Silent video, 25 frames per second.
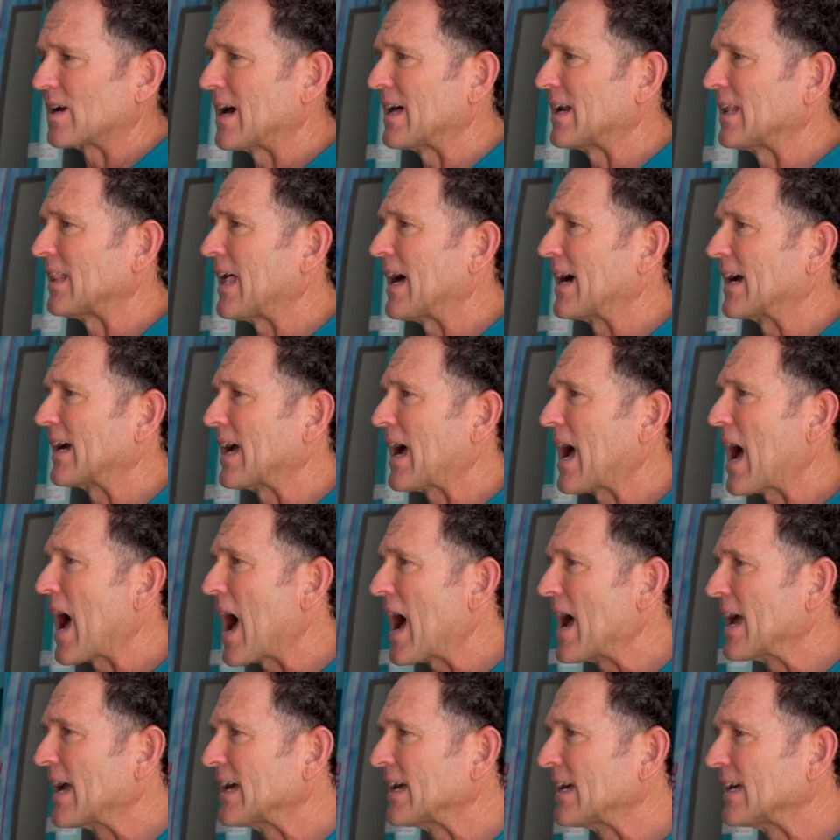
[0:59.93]
kind of like
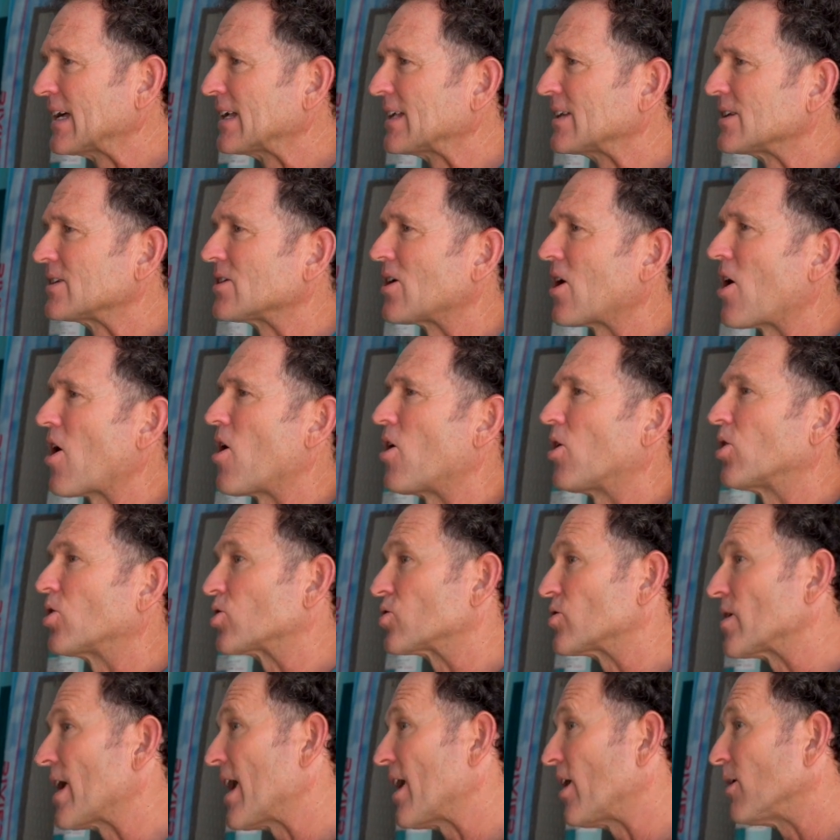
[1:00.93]
high-end
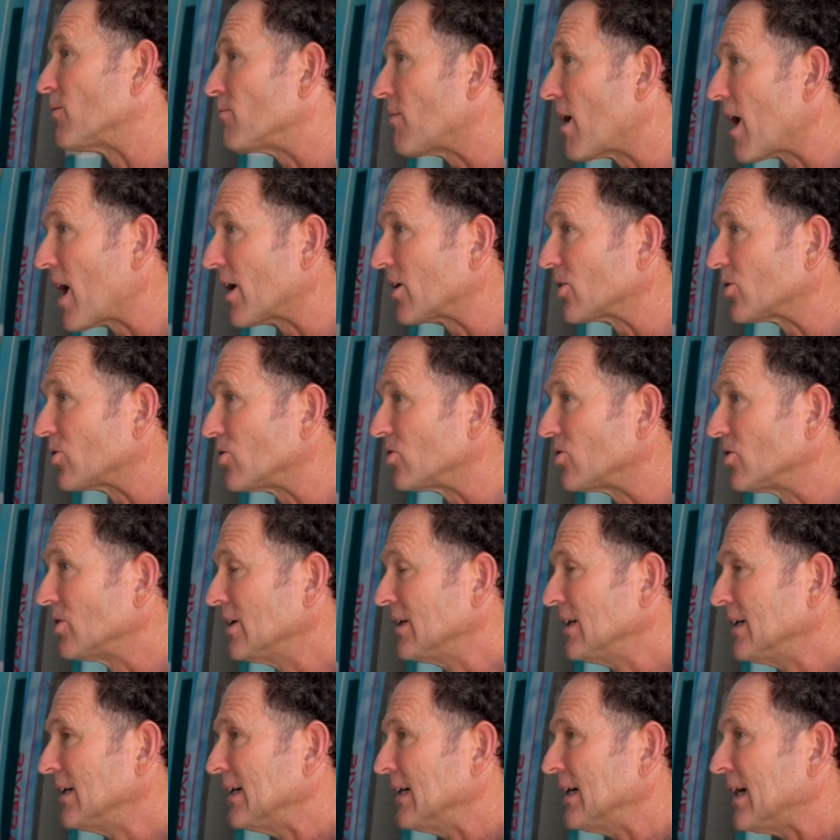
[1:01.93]
all-around model.
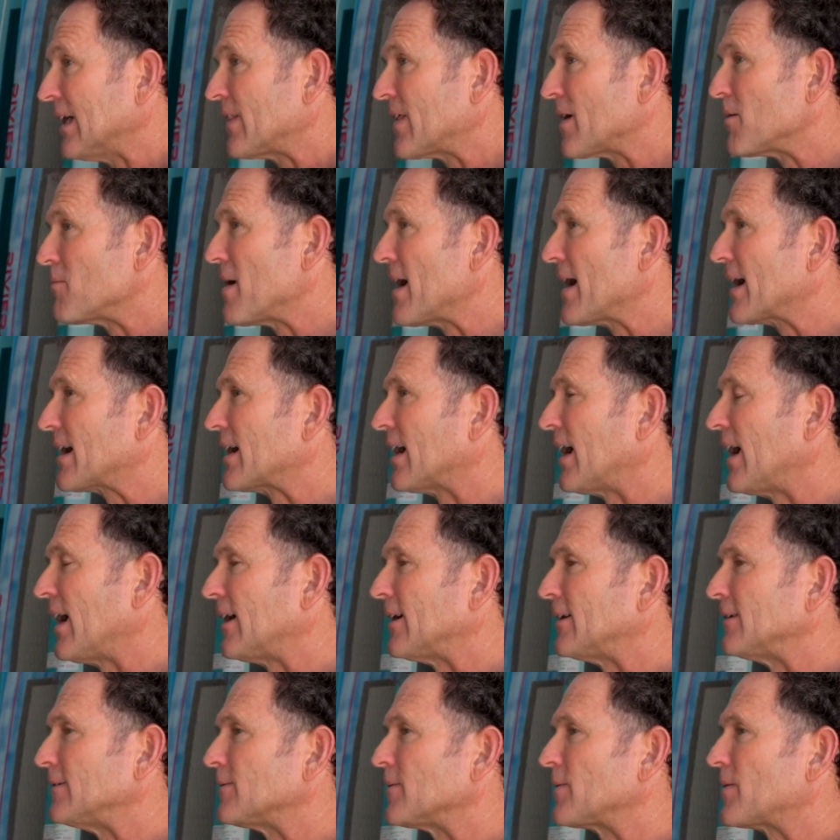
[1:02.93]
They make,
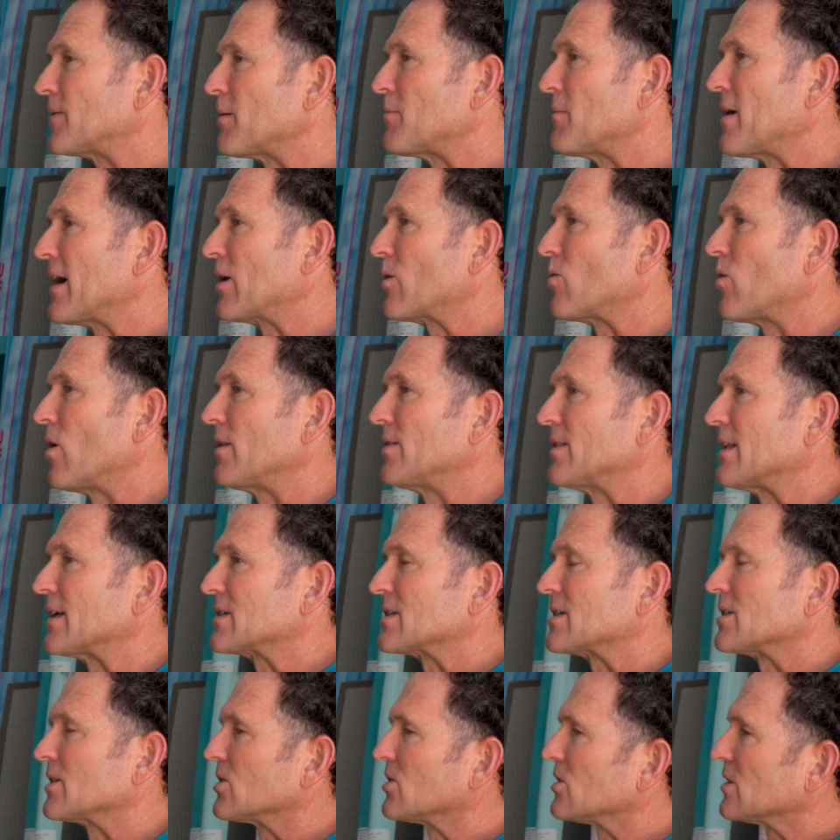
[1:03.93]
a, make one
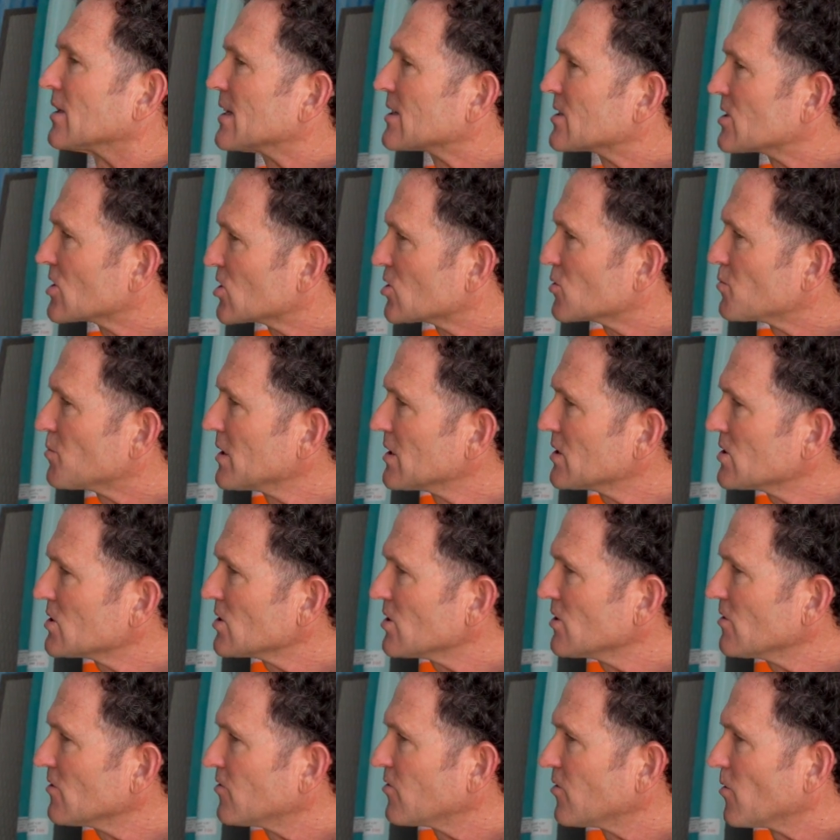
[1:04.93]
that's a little less
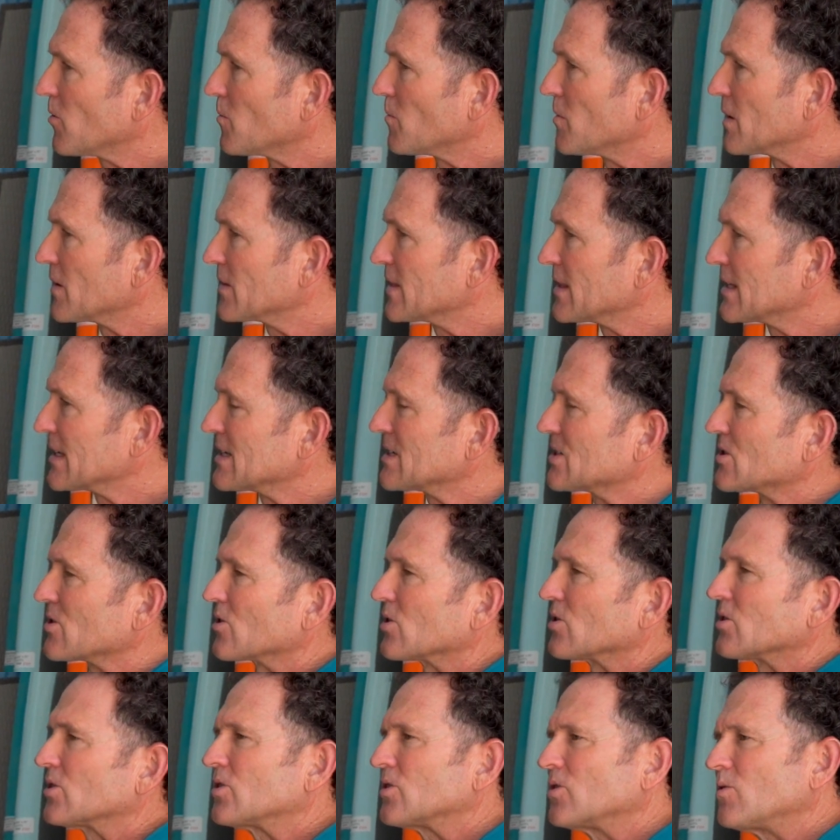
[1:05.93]
expensive, but these are
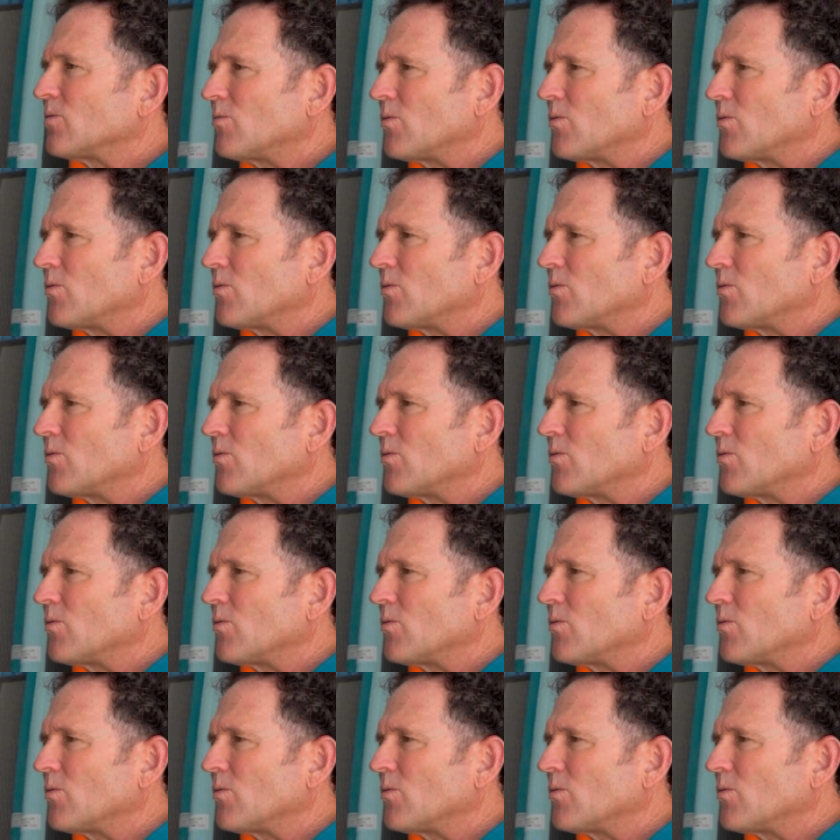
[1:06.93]
a little